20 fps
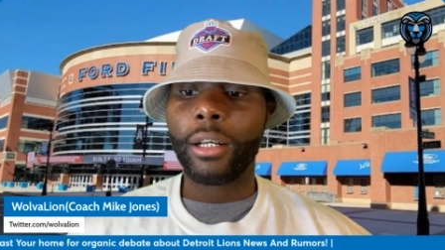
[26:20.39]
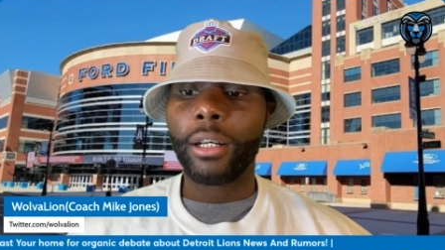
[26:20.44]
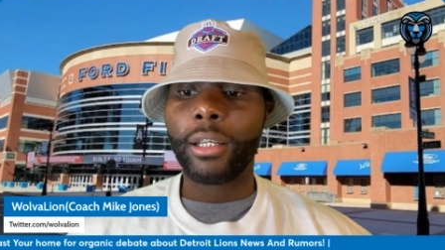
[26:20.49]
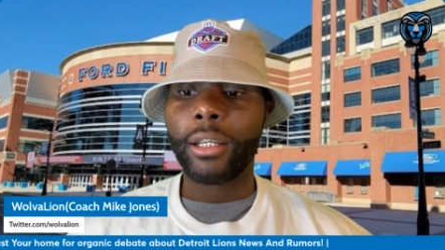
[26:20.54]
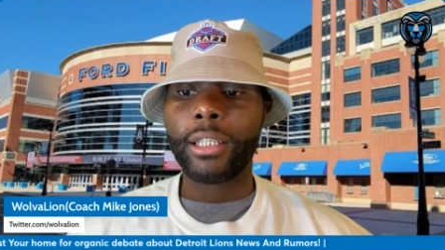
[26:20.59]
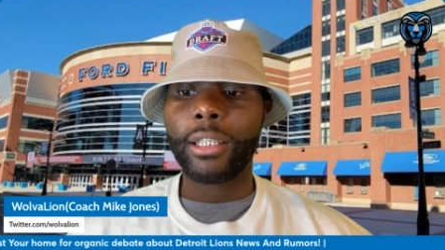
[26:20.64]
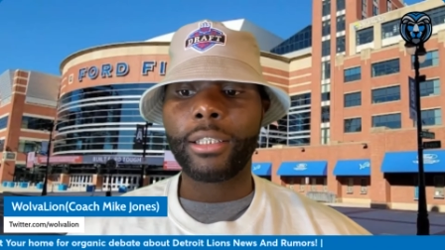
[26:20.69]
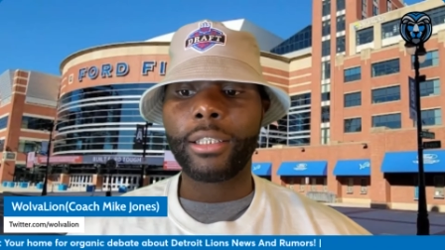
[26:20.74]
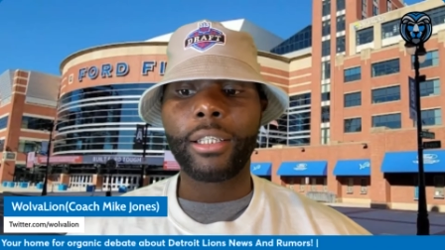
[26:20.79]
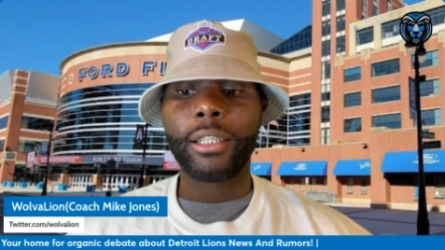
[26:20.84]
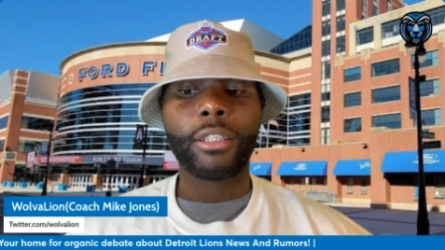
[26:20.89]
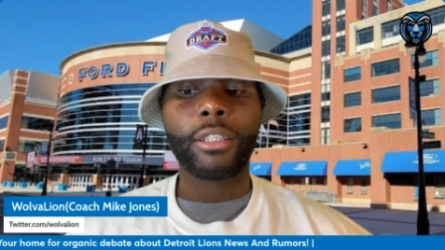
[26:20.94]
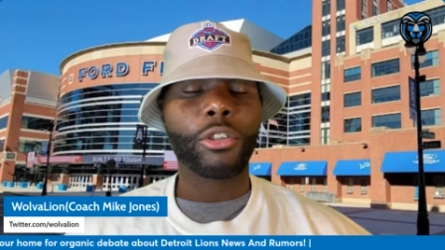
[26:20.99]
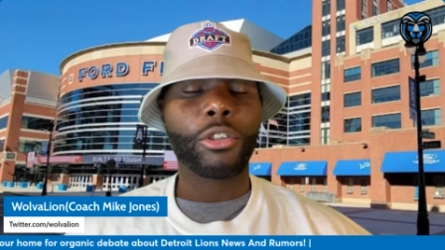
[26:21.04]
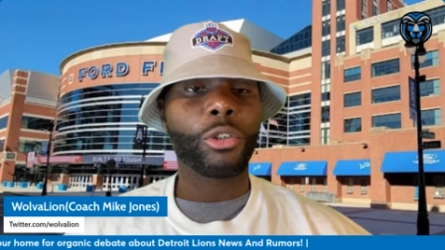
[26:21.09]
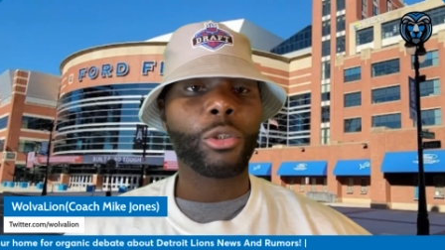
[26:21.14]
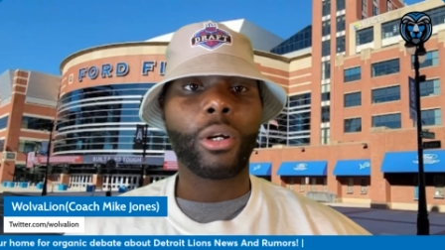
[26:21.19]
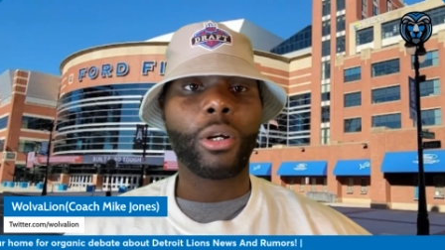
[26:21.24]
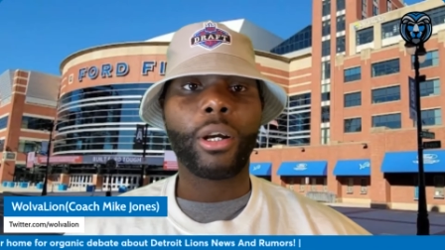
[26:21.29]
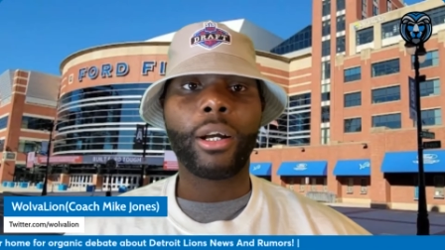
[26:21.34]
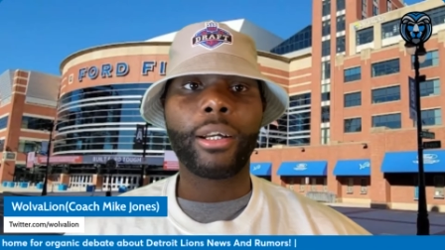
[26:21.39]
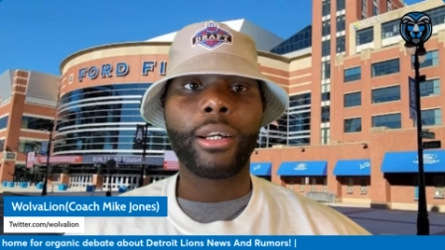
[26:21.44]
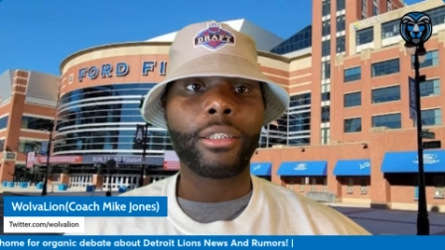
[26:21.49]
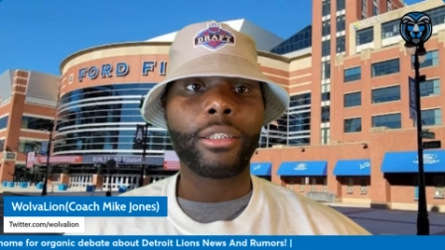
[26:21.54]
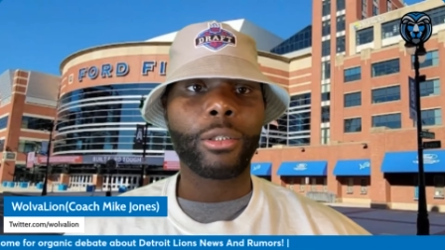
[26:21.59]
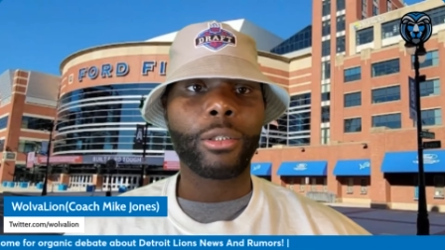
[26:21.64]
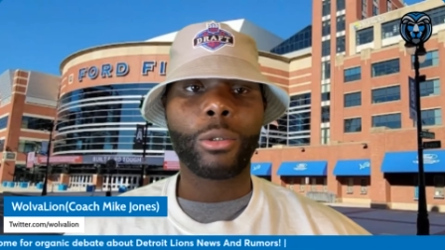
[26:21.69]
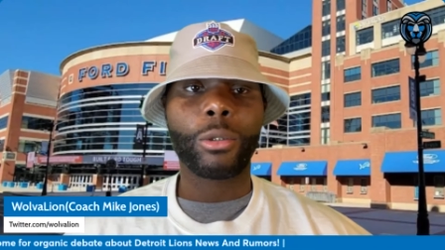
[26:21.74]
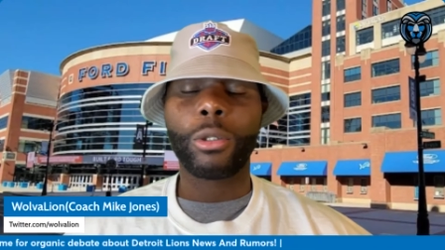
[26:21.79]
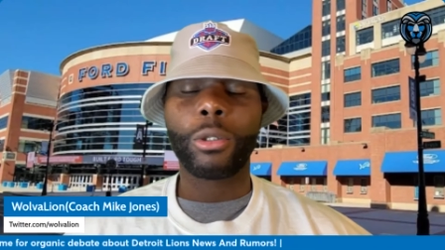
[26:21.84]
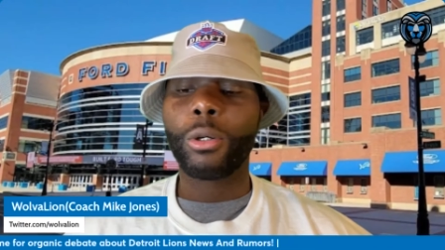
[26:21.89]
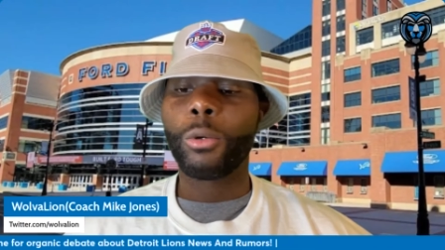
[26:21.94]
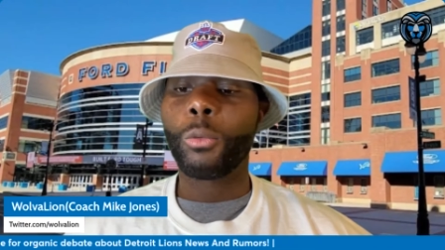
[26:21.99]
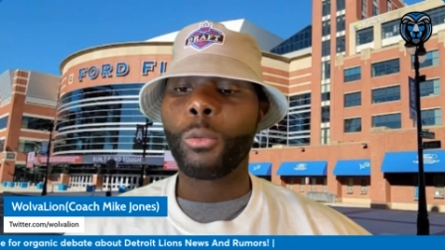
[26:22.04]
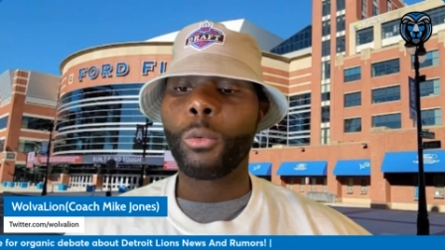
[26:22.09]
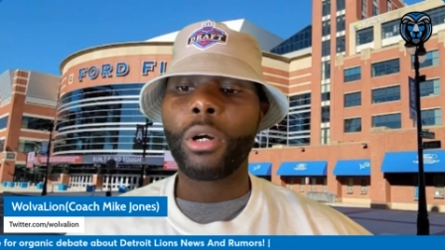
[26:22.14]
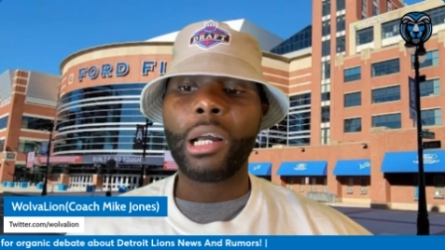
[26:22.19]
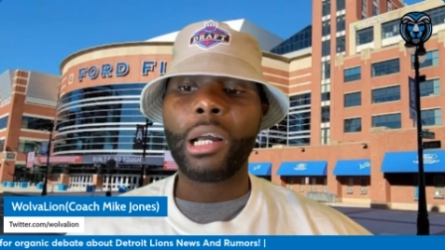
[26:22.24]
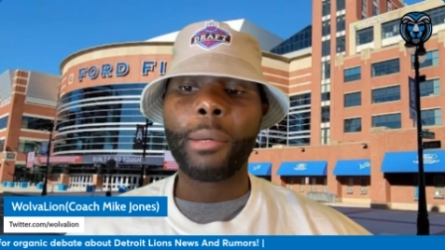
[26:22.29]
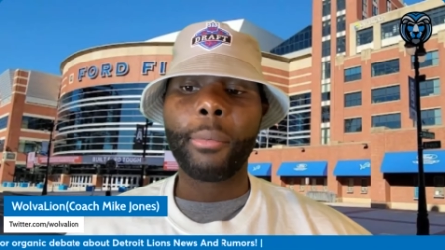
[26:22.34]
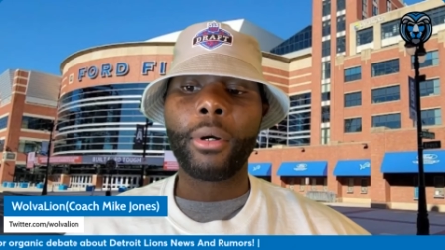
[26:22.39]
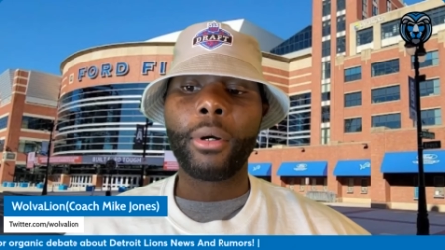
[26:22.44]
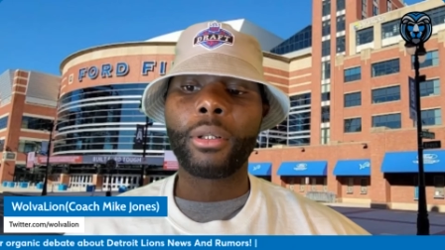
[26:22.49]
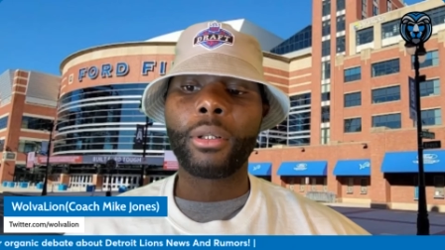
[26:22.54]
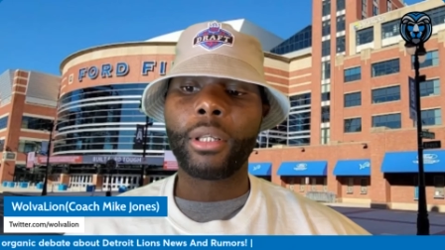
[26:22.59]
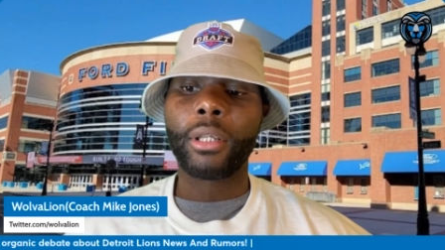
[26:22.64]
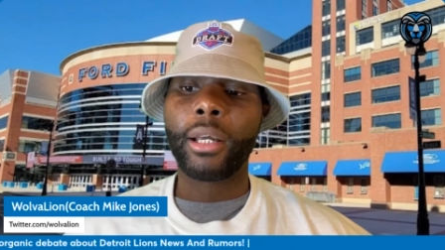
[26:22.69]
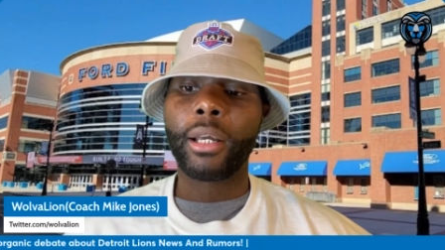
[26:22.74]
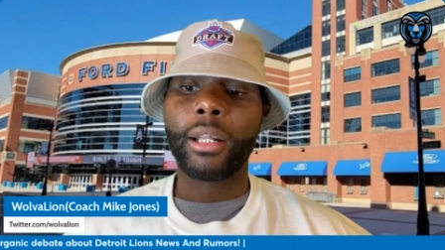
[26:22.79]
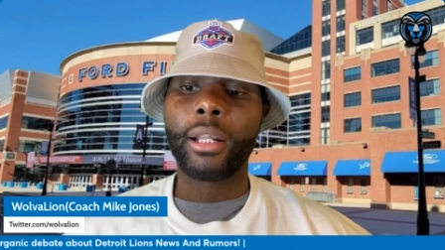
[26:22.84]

He's hitting strides, so don't worry about that.